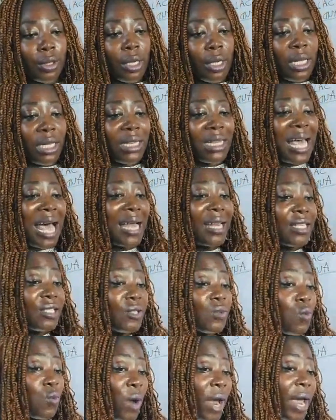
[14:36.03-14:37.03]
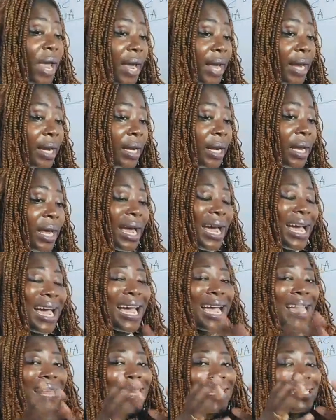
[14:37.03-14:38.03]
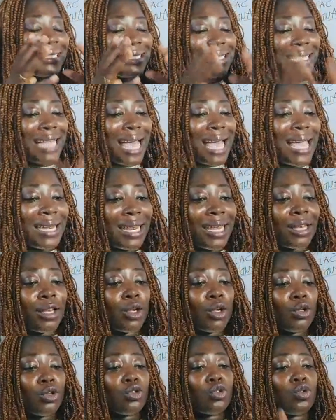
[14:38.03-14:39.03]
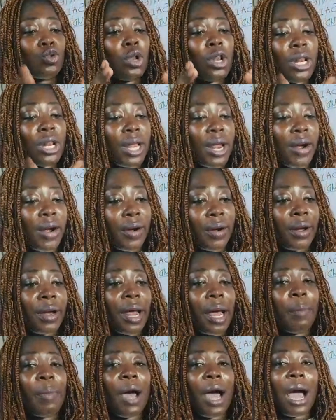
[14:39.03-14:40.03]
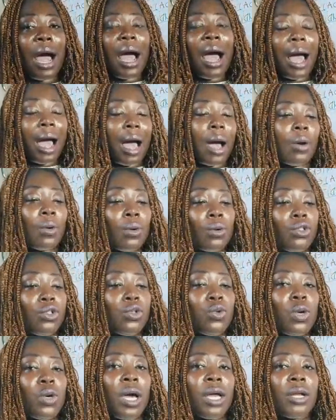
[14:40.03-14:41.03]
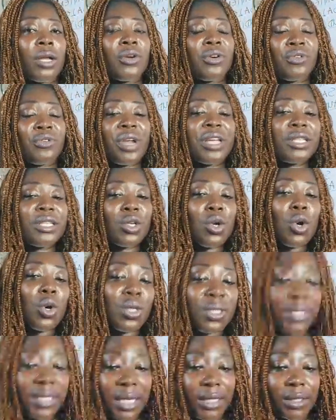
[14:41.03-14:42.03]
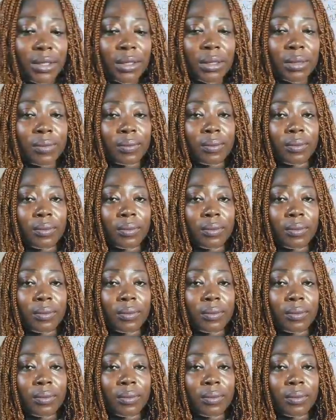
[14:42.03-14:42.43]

That is when I decided to learn about how you can create content